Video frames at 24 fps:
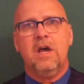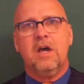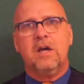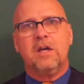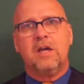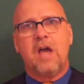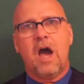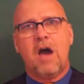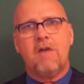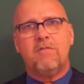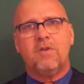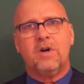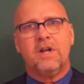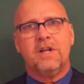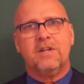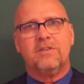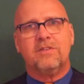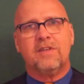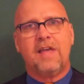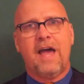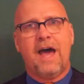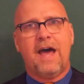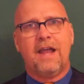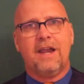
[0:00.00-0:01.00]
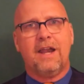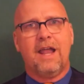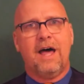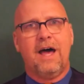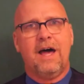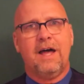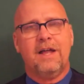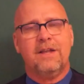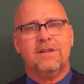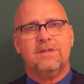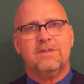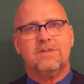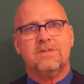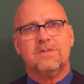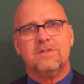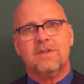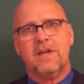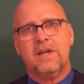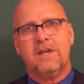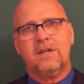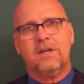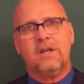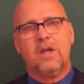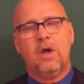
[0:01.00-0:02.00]
governance guidelines,
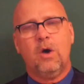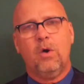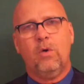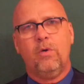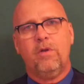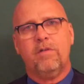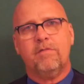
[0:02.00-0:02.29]
and code